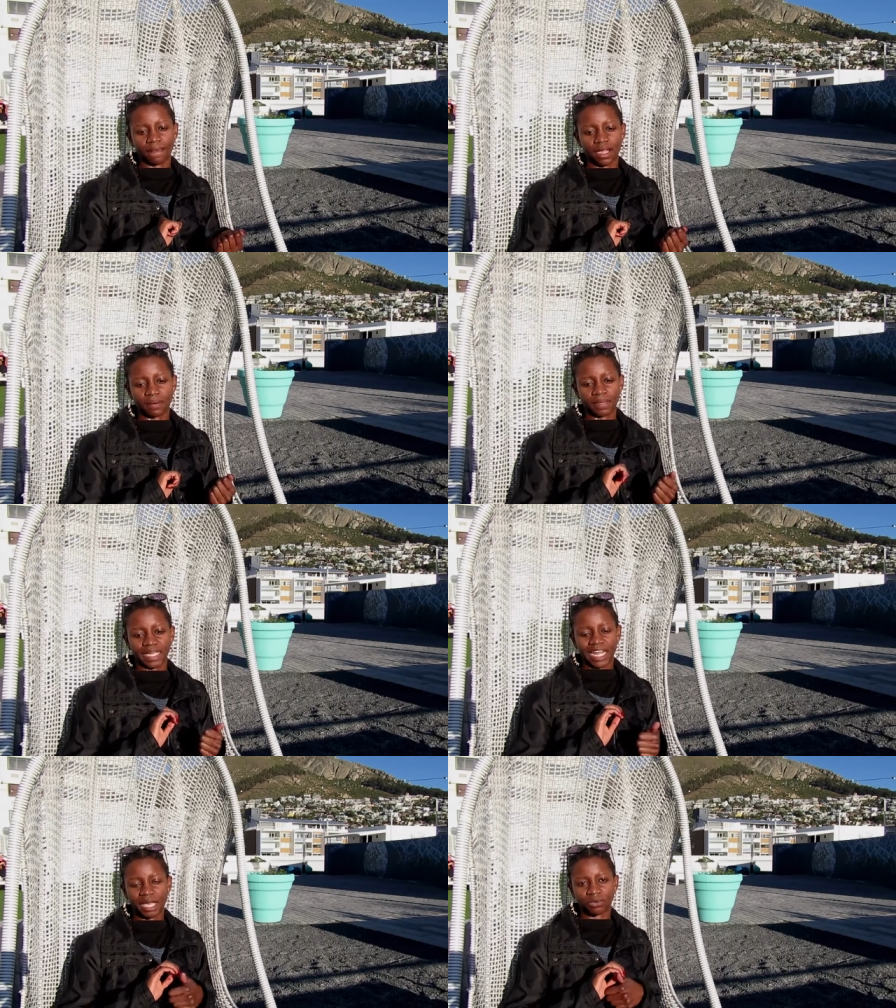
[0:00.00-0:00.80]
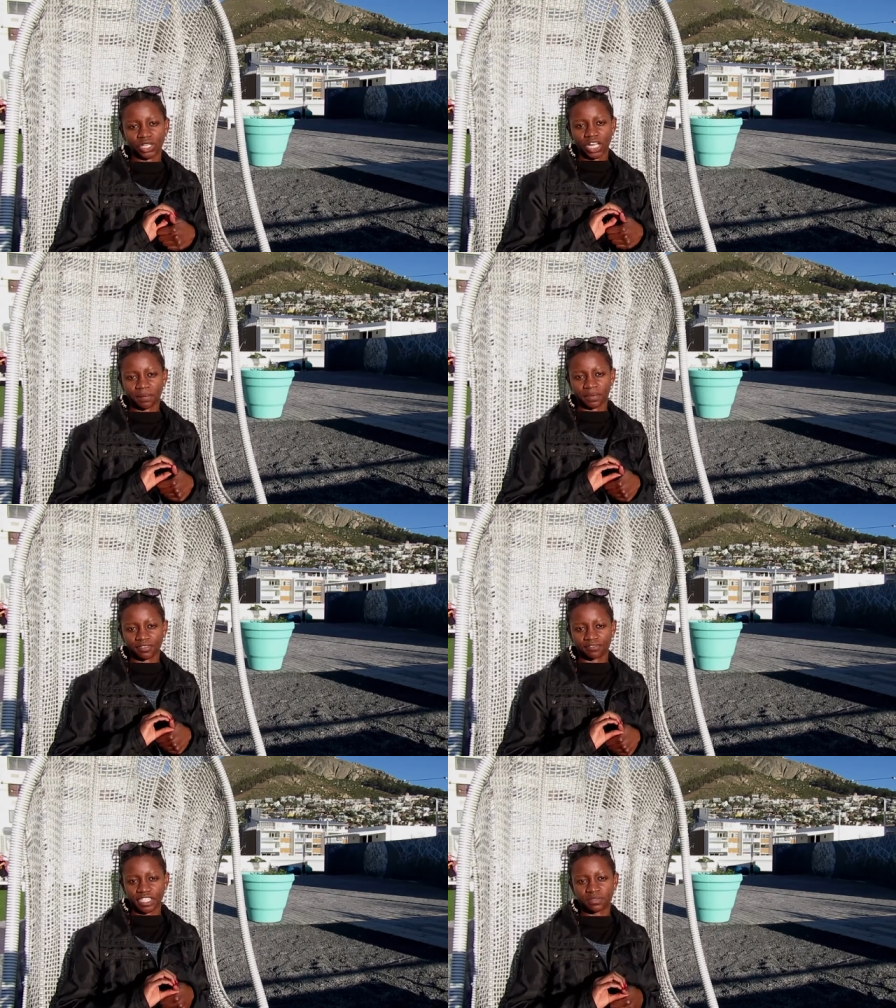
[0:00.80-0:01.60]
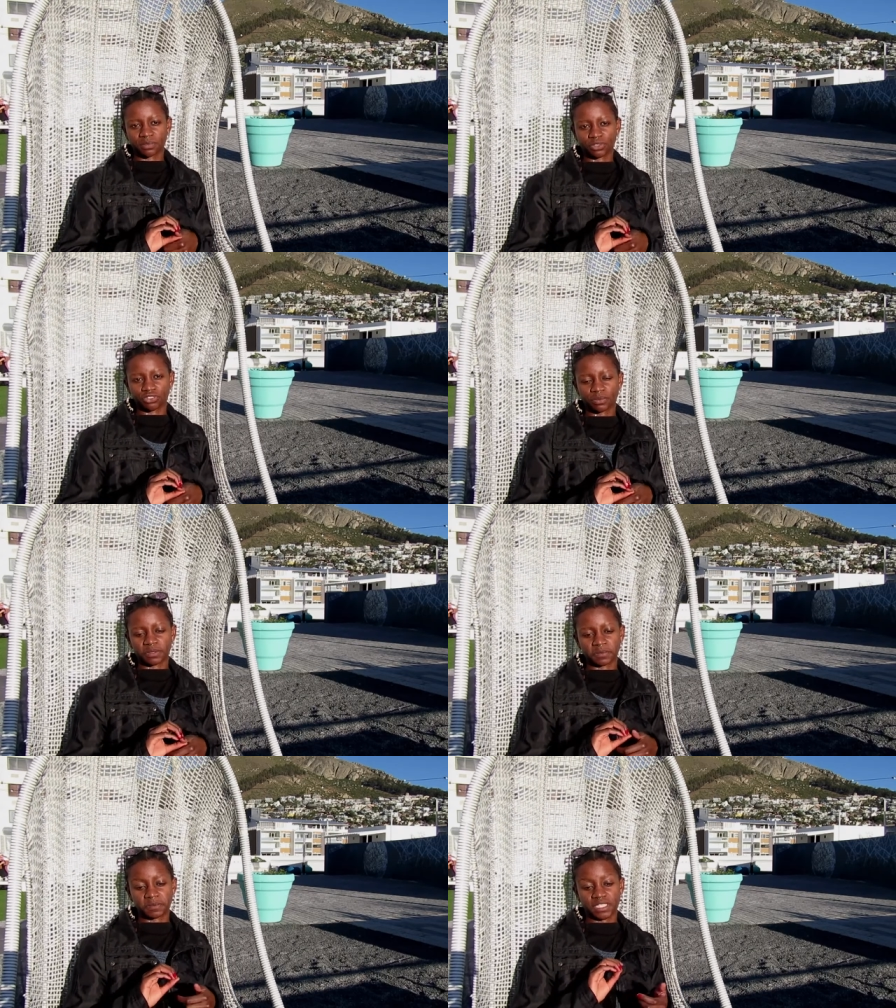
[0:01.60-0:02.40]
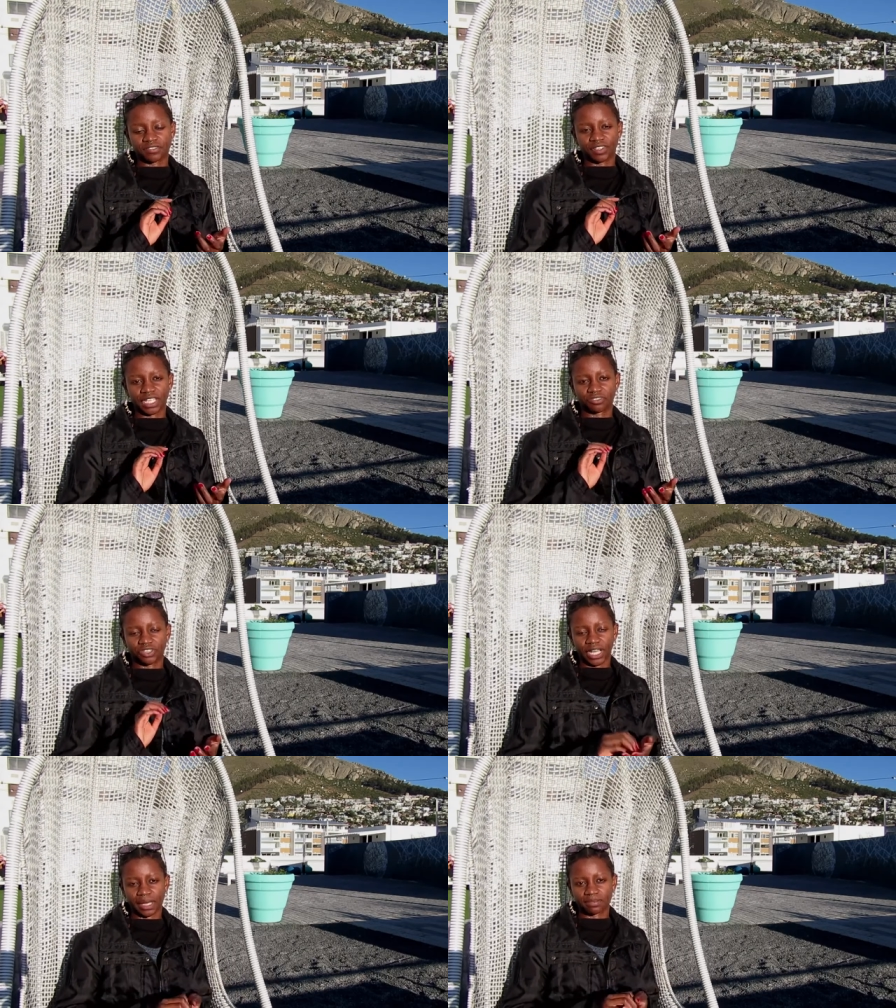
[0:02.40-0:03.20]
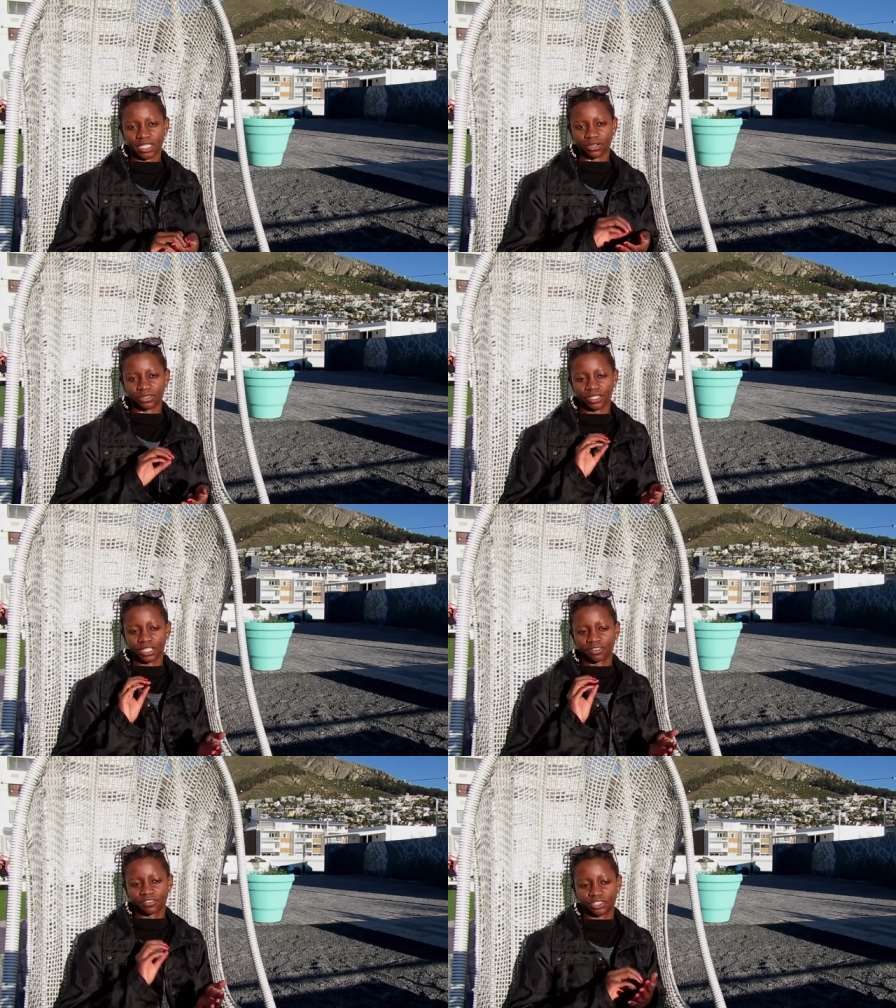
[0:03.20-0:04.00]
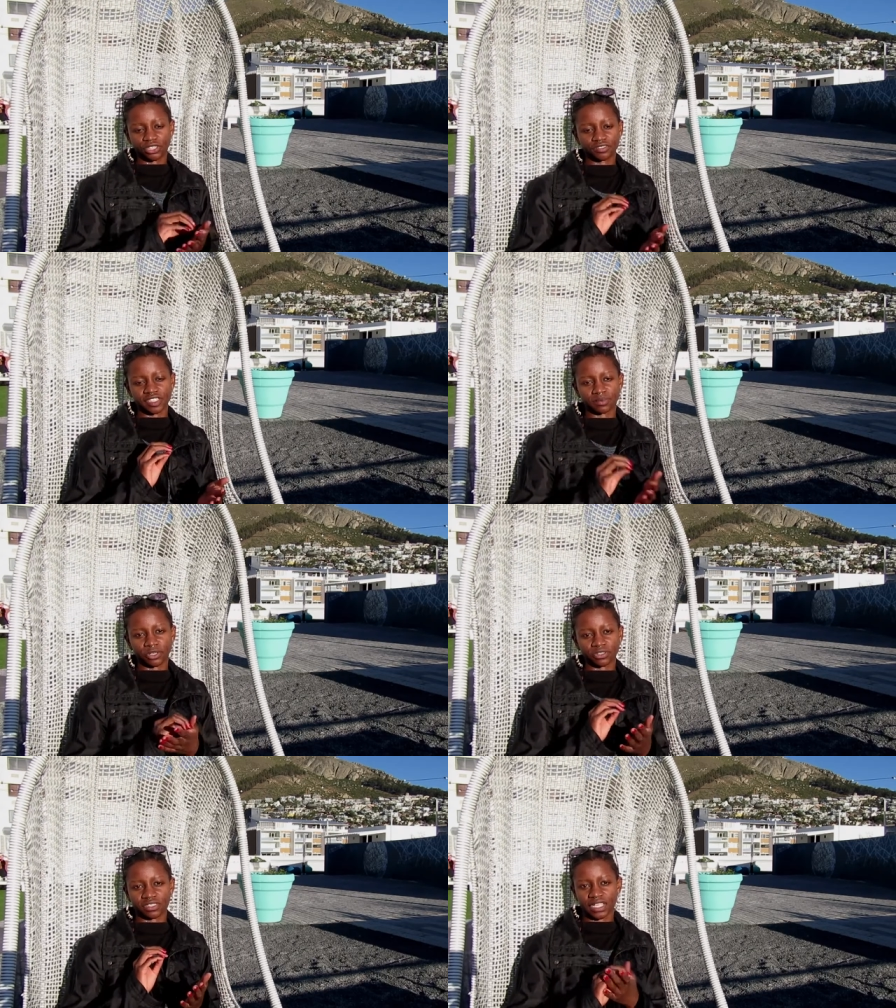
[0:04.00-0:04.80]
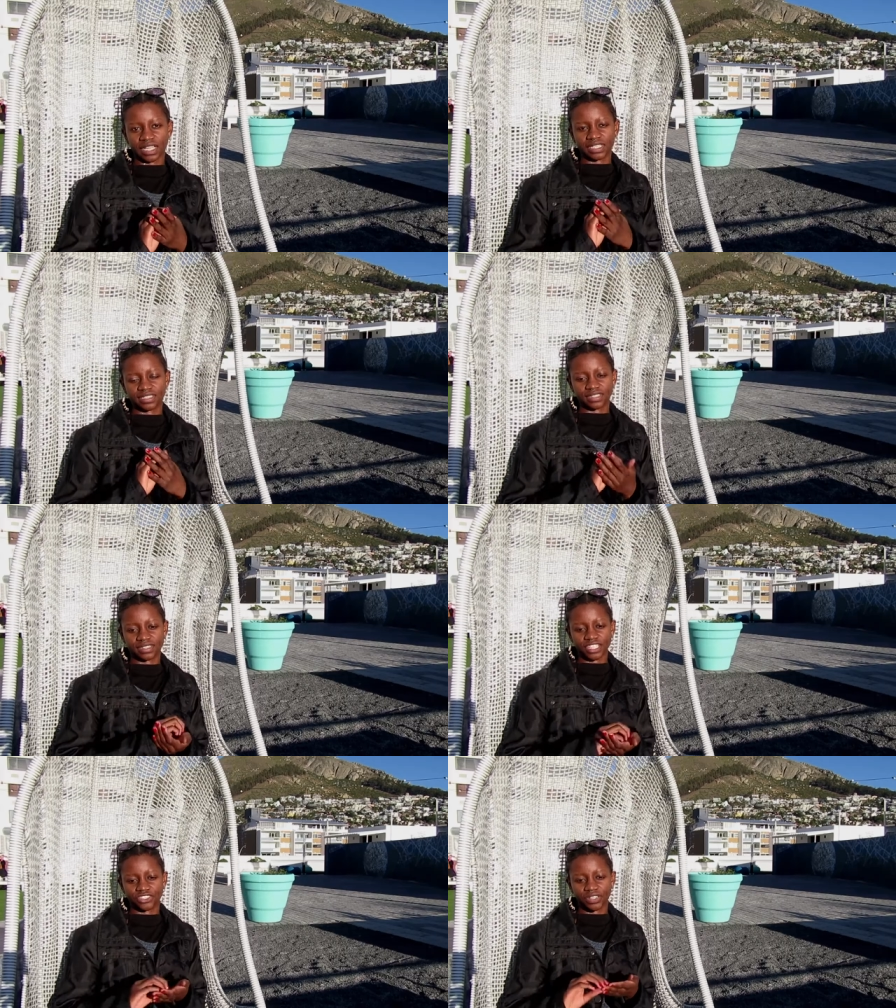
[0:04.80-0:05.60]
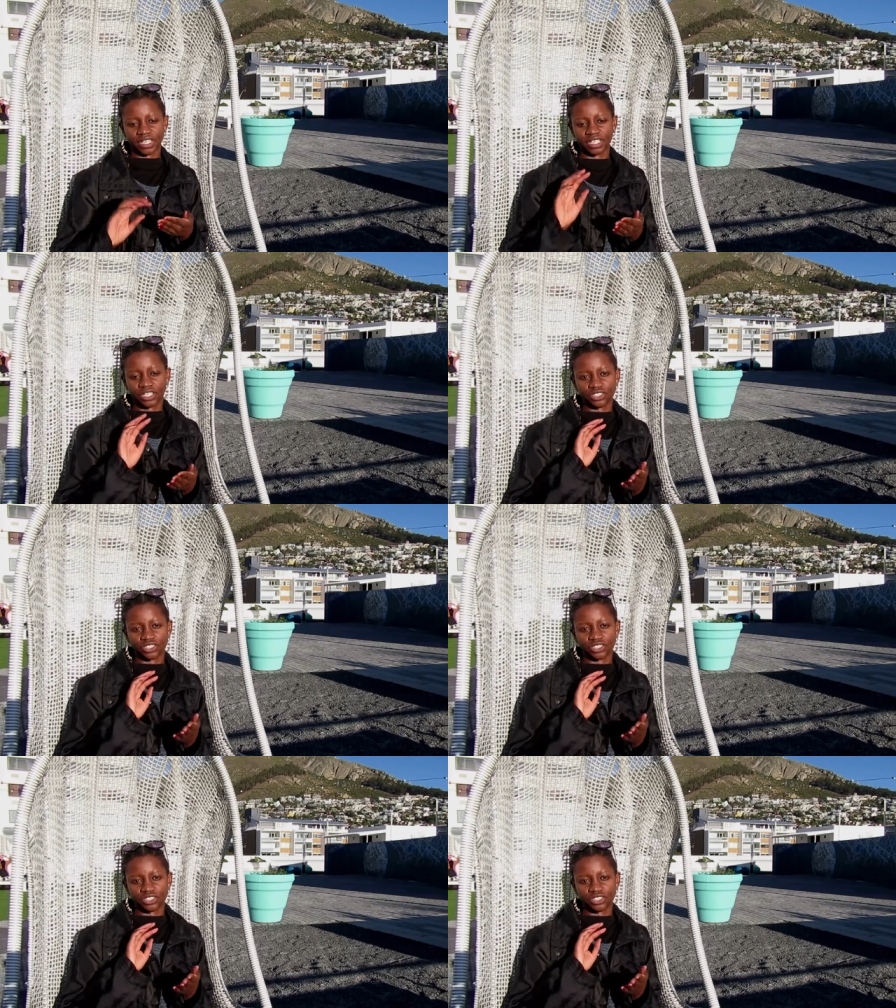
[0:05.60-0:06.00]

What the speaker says: and I'm on a couple of Facebook groups specifically for Cape Town photographers, models, stylists, etc.,